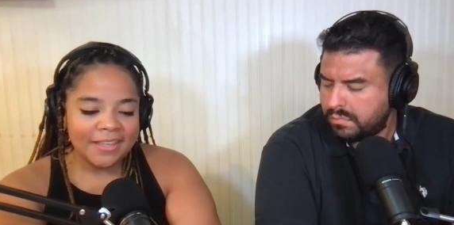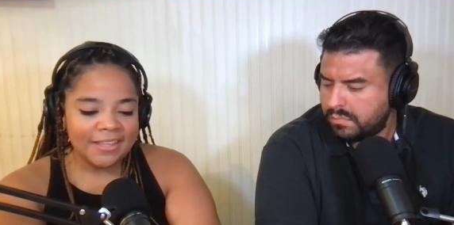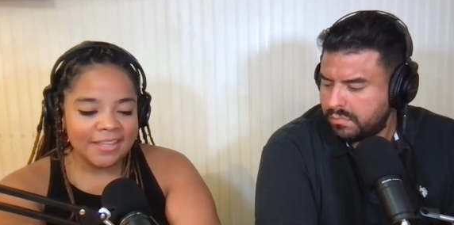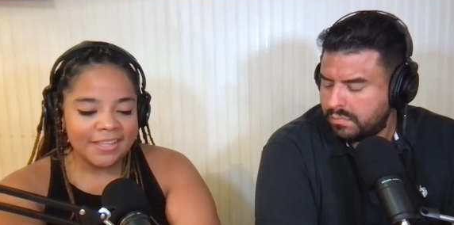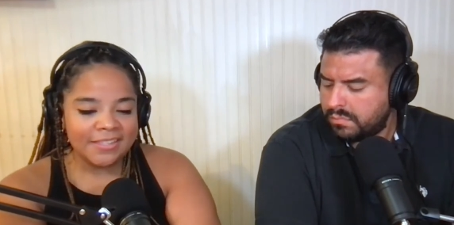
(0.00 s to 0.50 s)

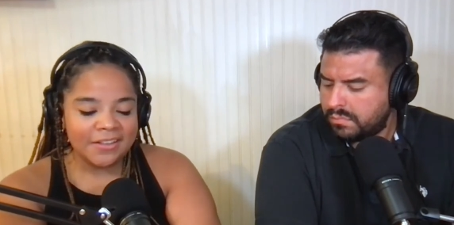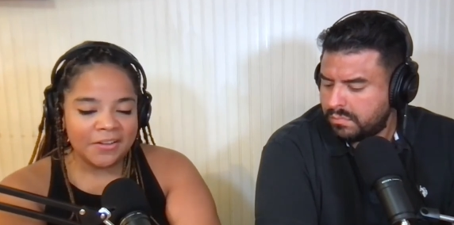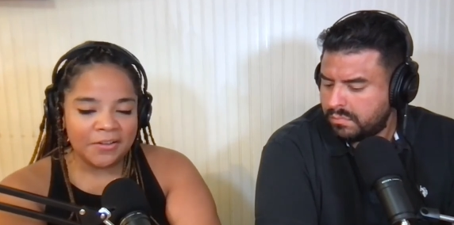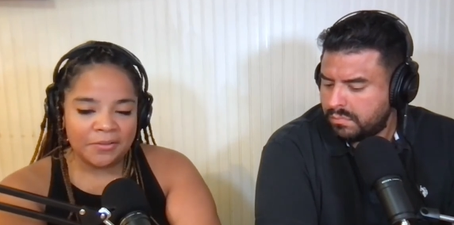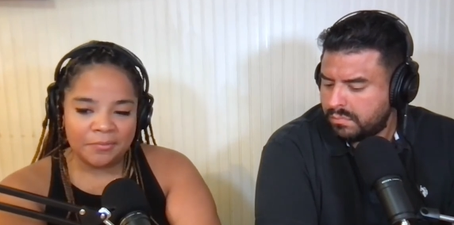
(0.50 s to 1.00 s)
Speaker 1: He's
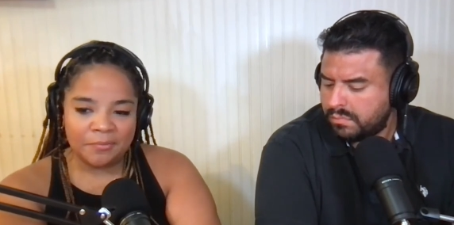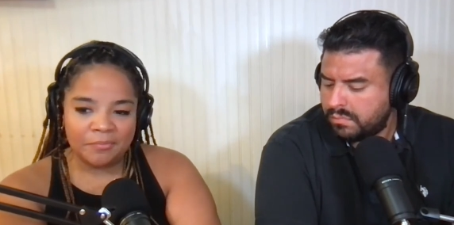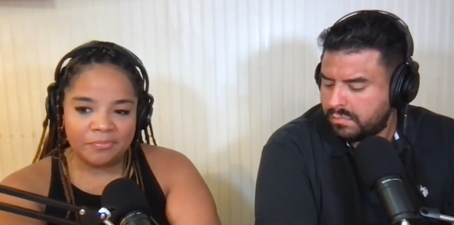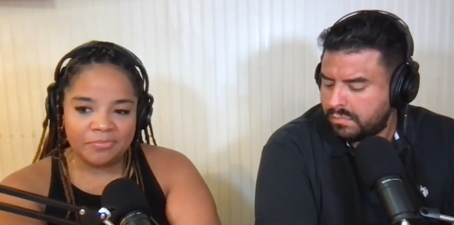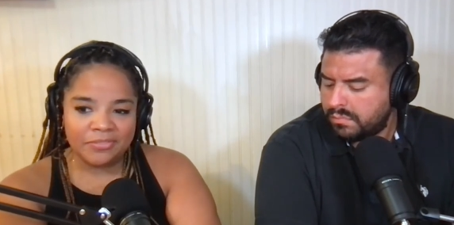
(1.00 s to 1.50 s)

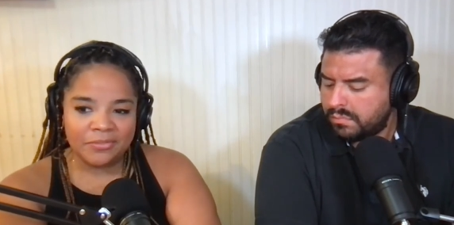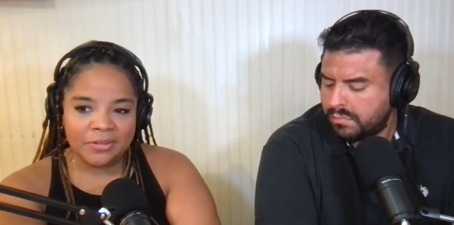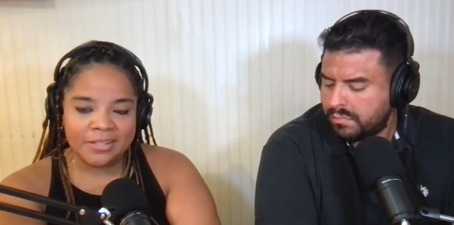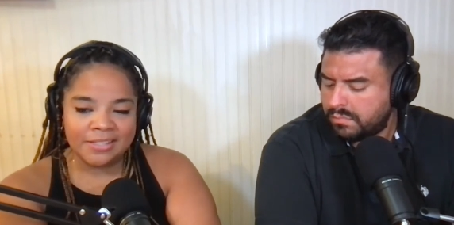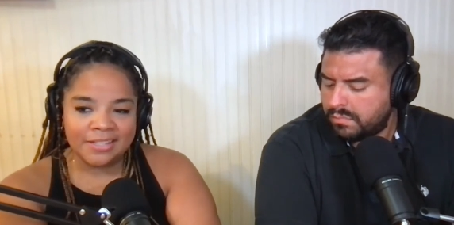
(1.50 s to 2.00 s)
um,
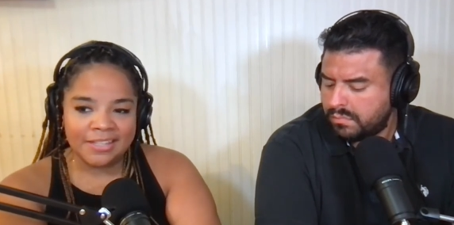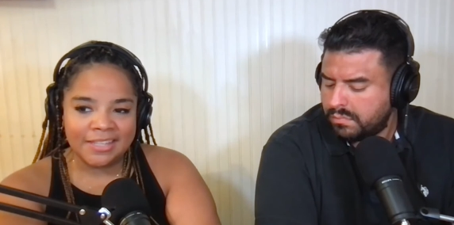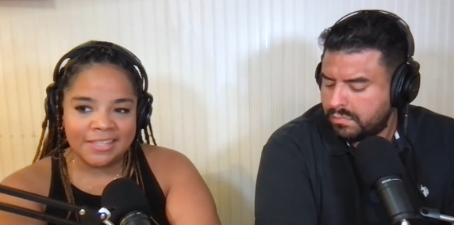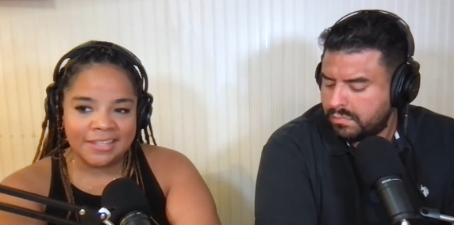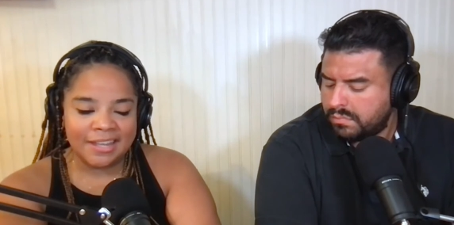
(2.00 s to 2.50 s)
what is it?
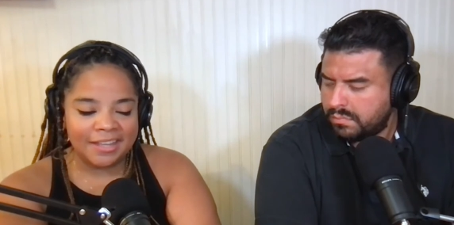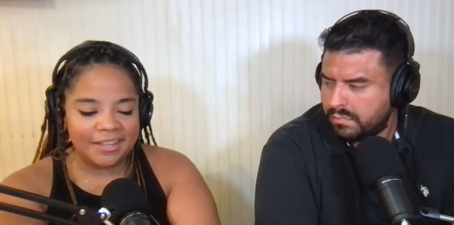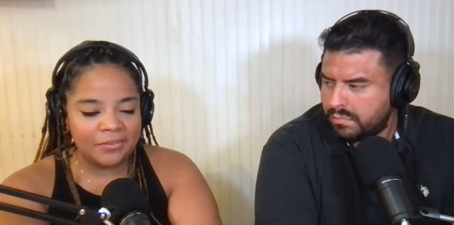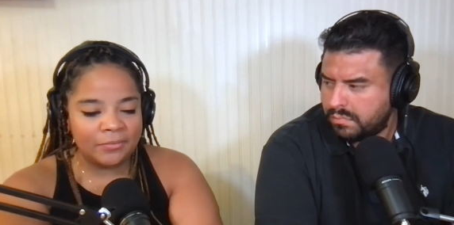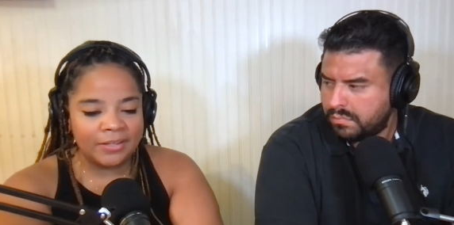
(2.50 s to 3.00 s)
He like
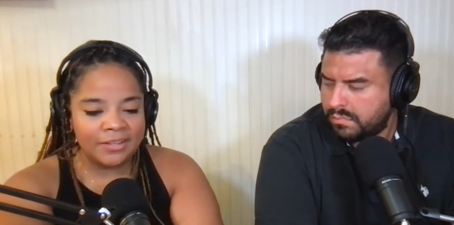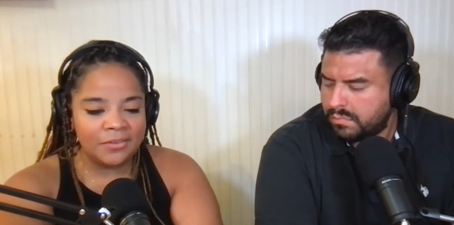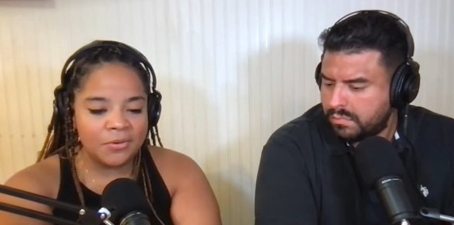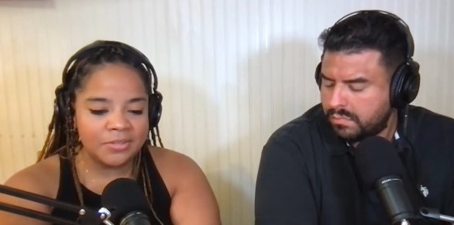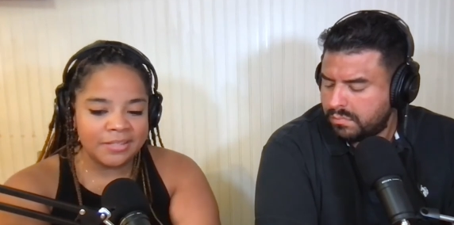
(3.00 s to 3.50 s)
when he
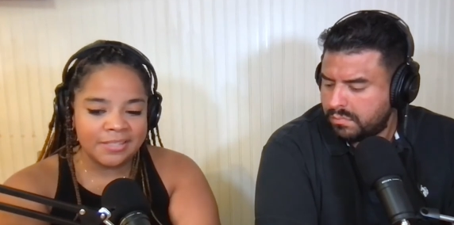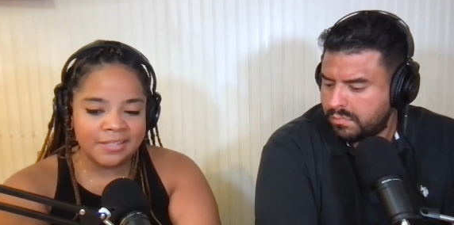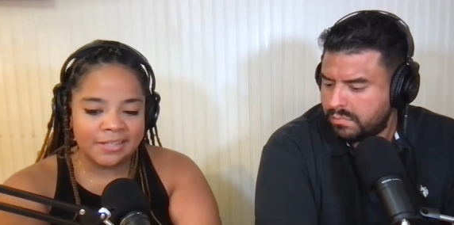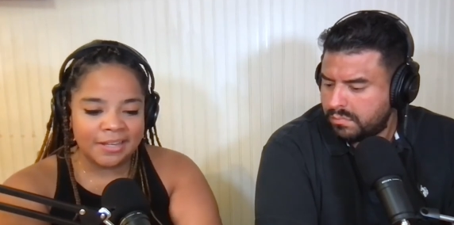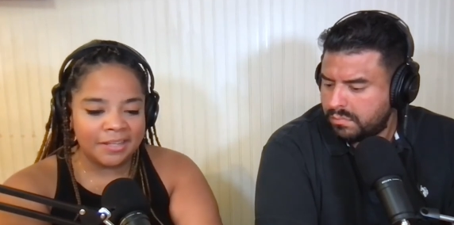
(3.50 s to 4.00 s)
goes
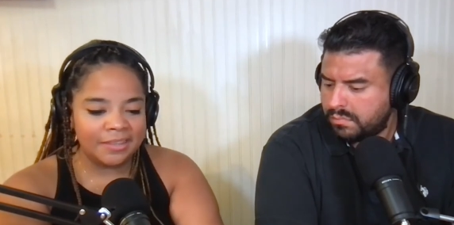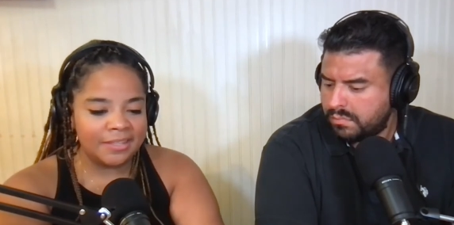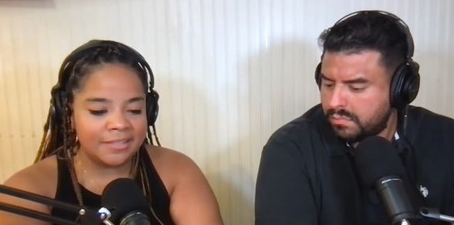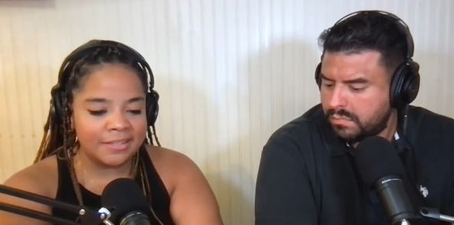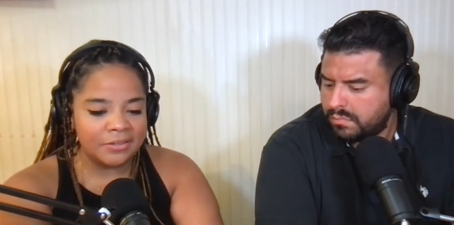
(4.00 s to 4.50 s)
into like
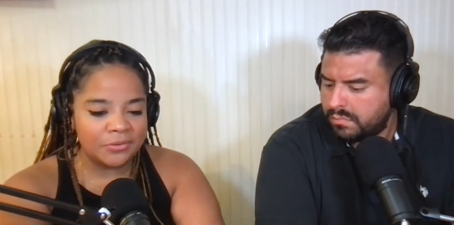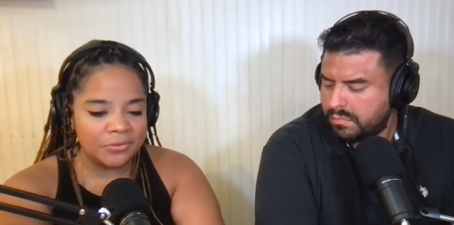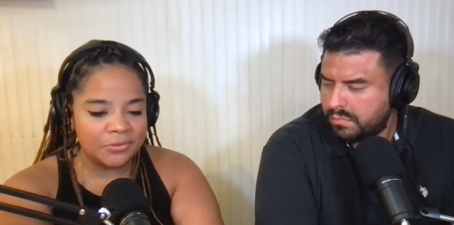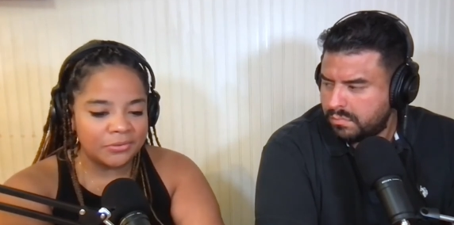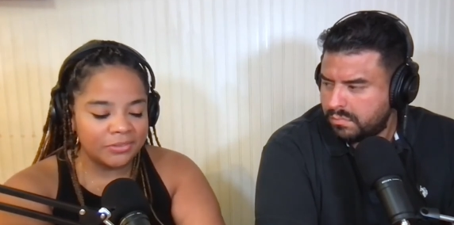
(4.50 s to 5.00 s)
these
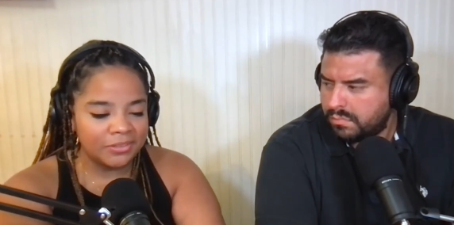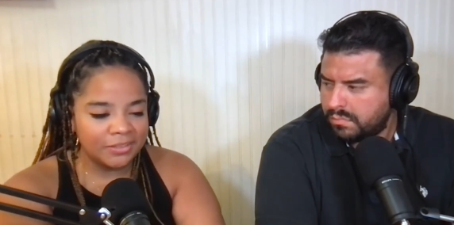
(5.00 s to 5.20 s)
little